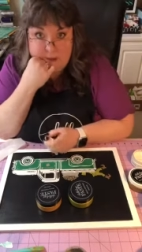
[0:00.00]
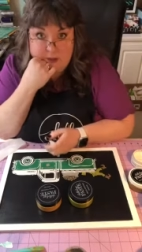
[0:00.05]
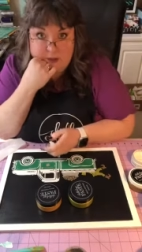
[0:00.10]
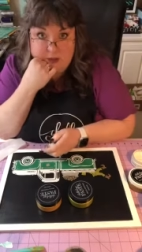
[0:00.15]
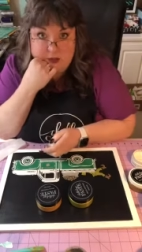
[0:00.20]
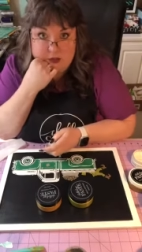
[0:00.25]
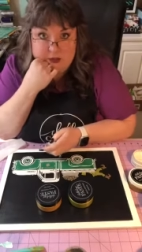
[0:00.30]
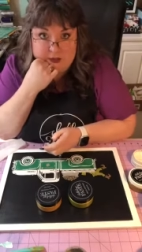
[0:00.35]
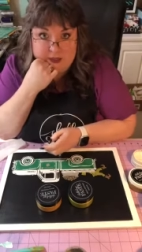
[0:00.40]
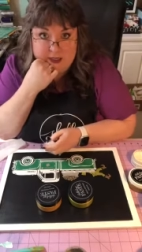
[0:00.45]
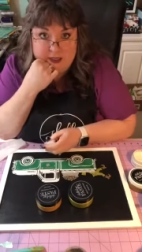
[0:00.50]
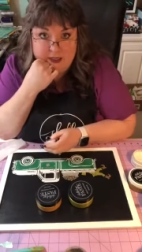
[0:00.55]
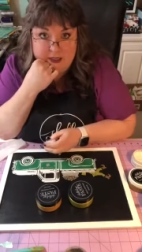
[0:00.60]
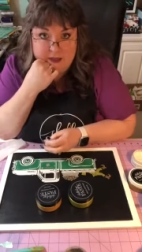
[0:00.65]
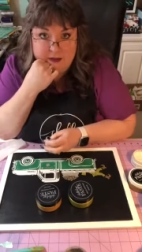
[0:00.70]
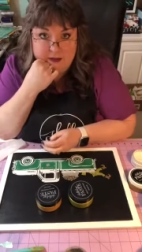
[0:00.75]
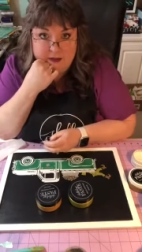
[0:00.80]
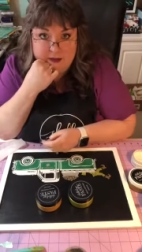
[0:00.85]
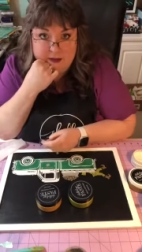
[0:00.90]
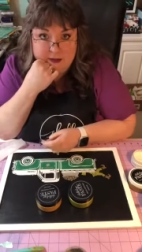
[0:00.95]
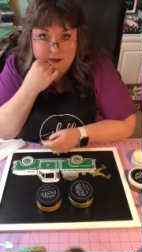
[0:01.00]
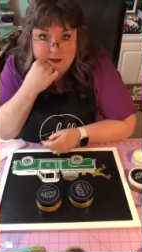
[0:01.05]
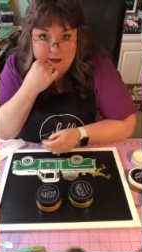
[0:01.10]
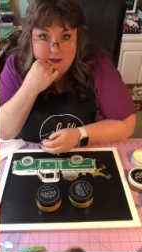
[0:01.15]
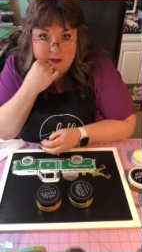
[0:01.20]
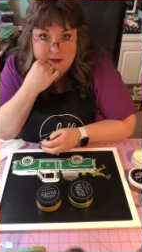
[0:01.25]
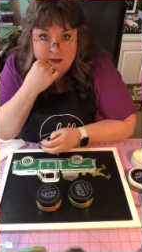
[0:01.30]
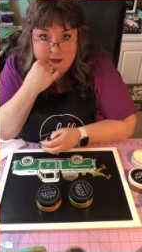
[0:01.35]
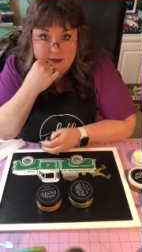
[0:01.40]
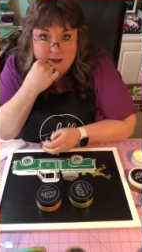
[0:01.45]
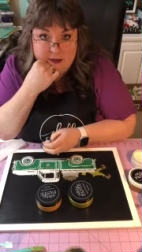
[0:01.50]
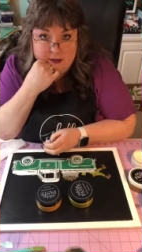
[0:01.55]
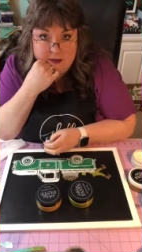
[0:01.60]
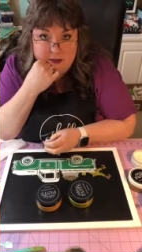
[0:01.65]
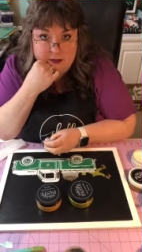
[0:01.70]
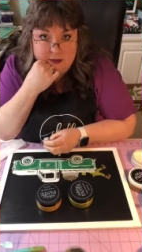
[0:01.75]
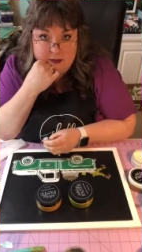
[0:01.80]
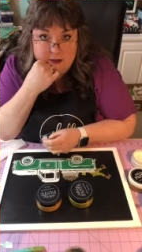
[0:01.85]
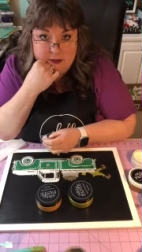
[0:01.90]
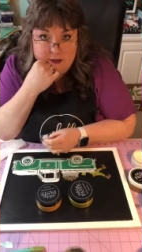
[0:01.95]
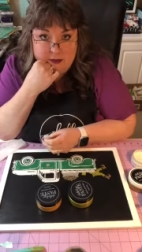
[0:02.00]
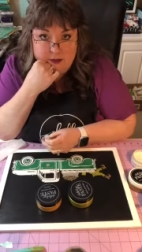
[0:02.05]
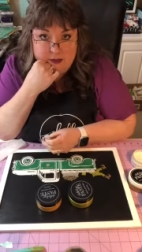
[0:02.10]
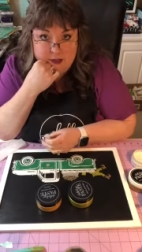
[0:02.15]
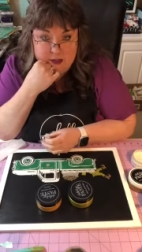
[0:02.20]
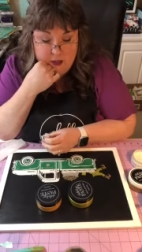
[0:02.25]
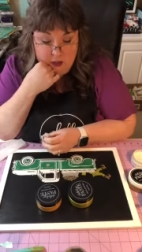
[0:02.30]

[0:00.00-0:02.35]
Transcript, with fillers: What'd you say? You said